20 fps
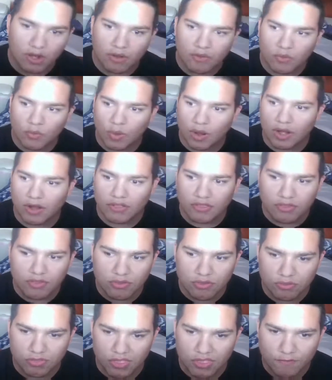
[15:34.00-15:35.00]
are you
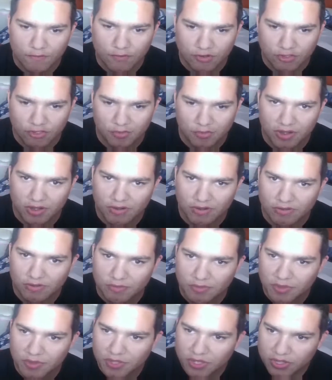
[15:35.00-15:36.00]
using for smart
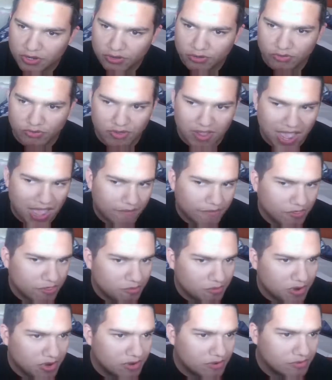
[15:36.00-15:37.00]
home? Do you have a
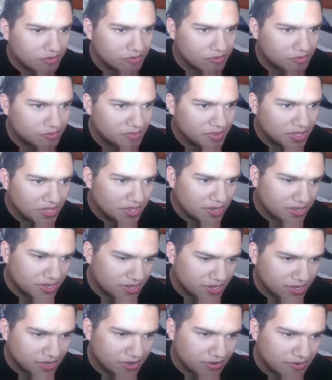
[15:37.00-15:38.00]
smart home?
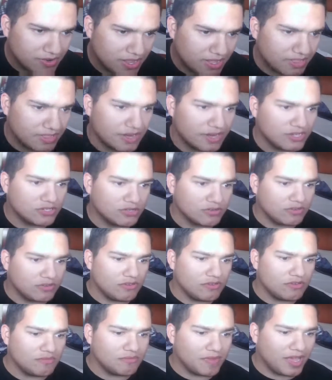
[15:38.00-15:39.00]
You know, now that I showed
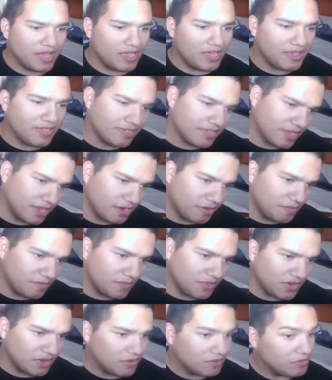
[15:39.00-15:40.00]
you my setup,
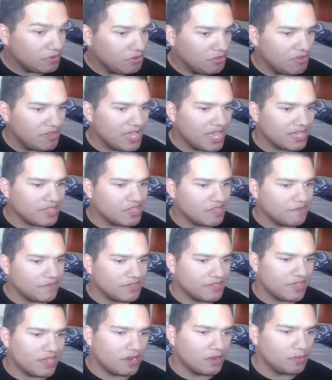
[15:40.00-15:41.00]
you know, do you guys have a
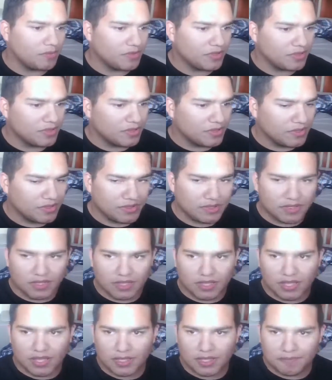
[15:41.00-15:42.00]
setup?
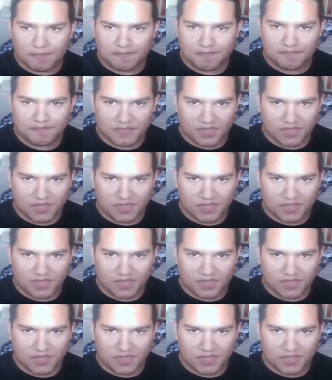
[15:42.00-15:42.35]
Kind